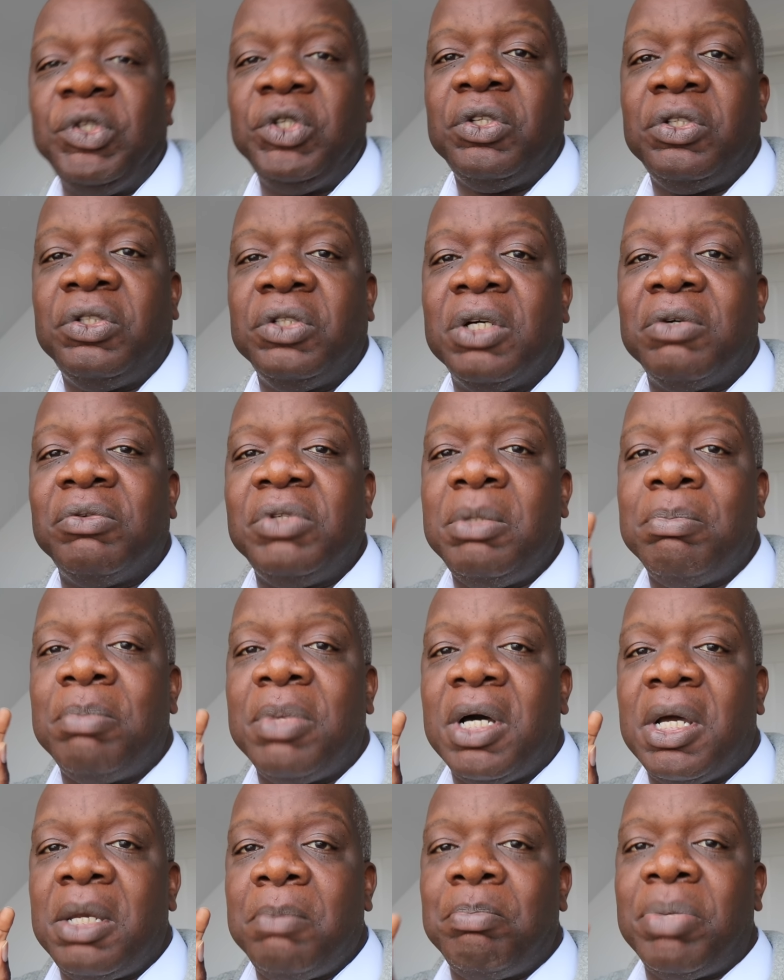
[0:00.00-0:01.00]
You can only
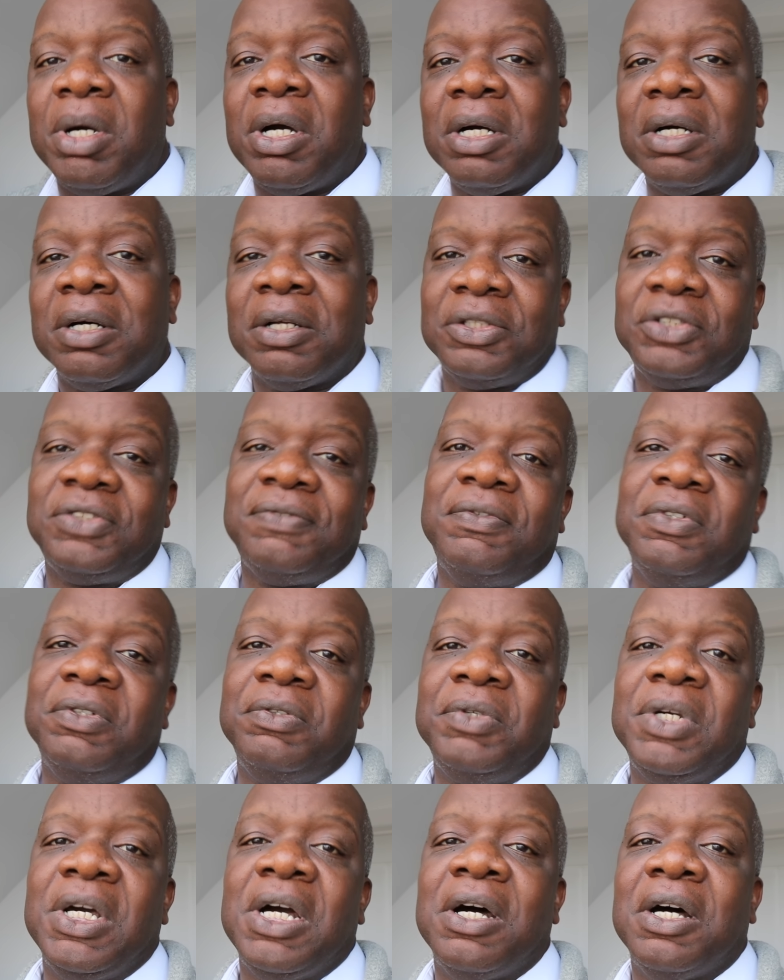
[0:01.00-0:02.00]
buy parts
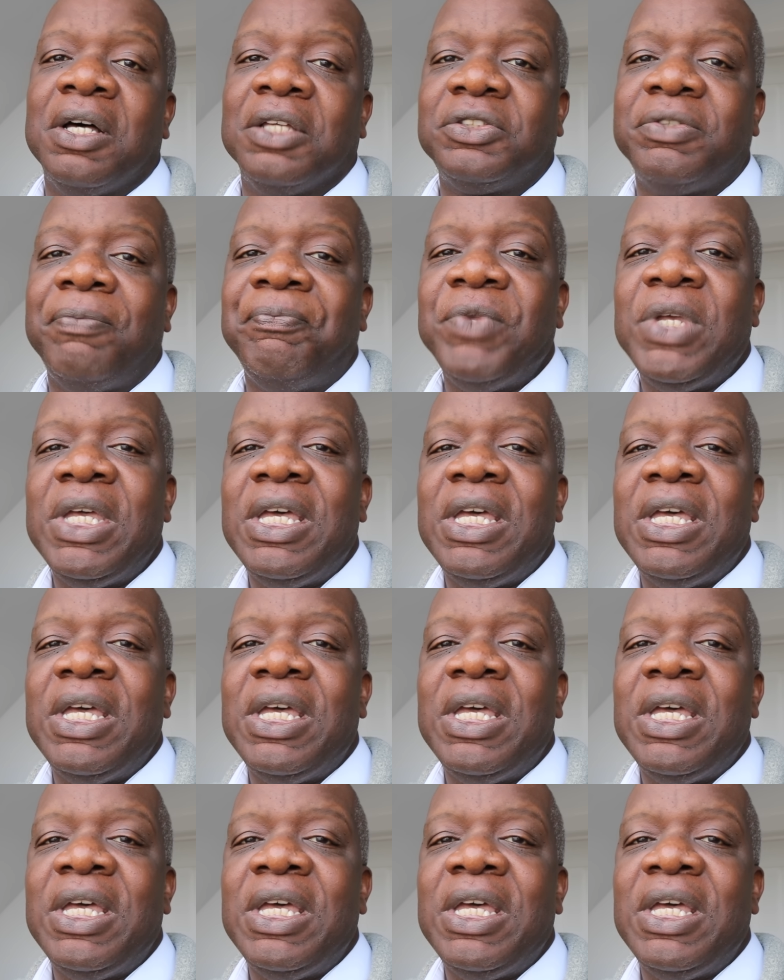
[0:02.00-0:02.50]
from cars.